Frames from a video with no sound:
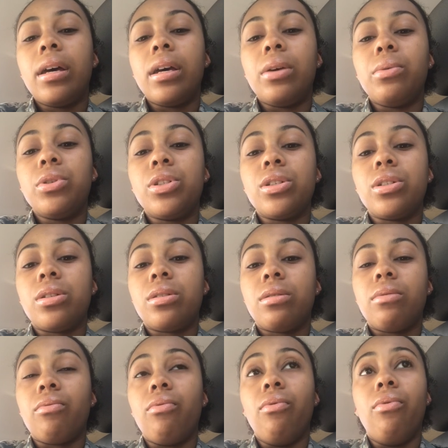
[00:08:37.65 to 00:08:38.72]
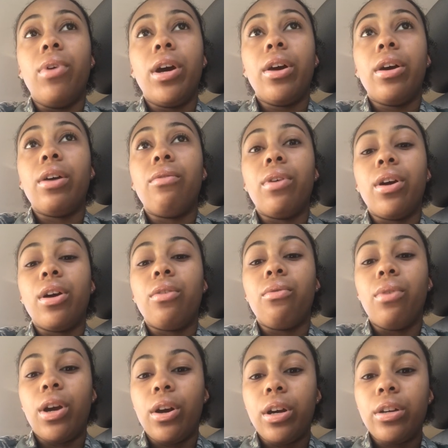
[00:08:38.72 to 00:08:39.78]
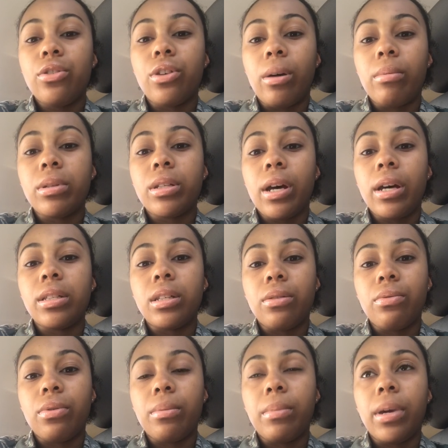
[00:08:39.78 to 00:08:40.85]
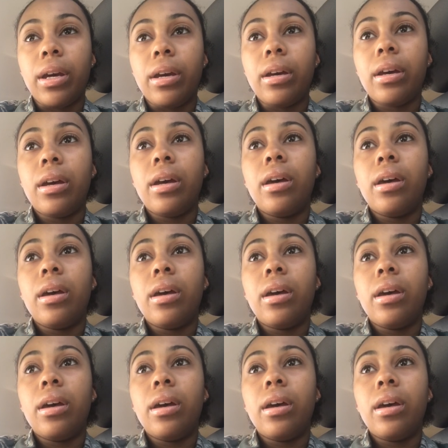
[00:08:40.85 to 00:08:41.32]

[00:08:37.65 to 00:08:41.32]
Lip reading: It was just very, very, very traumatizing for me.